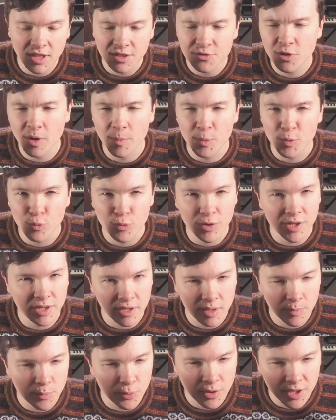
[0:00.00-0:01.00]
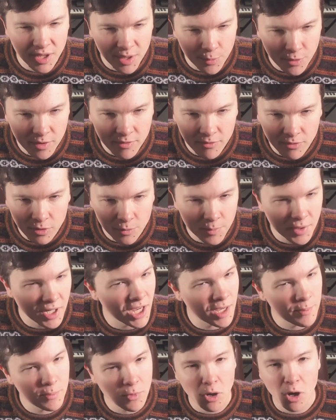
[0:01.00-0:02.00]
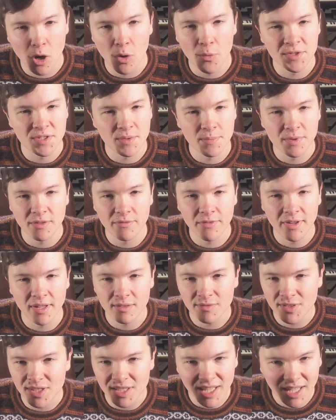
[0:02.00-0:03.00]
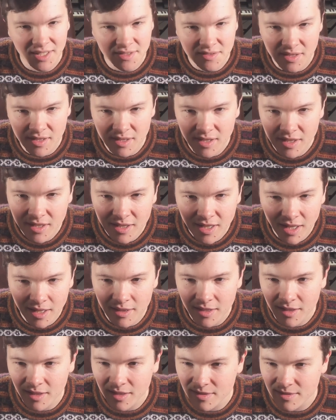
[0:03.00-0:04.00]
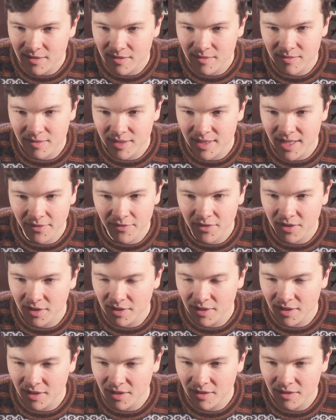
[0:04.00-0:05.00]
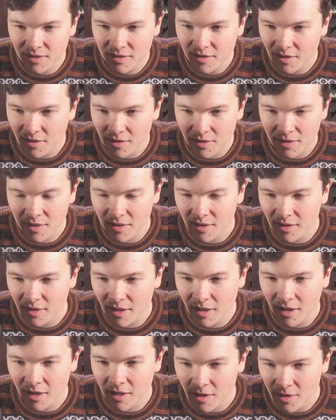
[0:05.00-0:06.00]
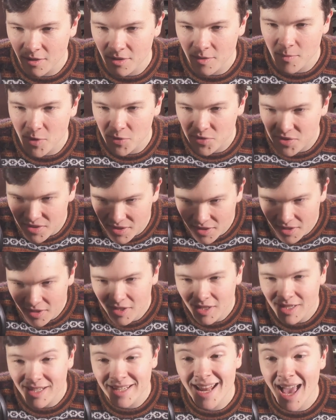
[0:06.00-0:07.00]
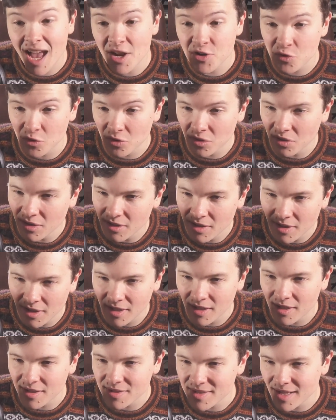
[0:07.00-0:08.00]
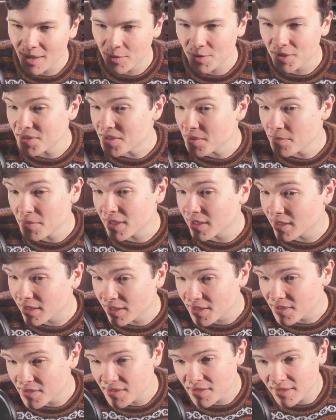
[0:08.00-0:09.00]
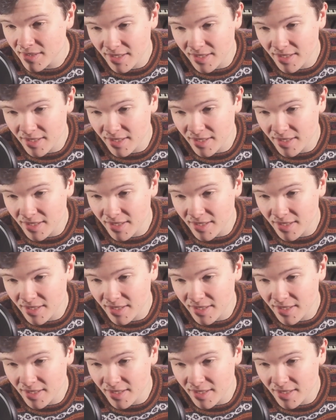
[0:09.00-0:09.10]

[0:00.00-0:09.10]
Let's grab a really pretty reverb. I'm always a big fan of the Lexi. I think it's definitely the most natural sounding to me, at least.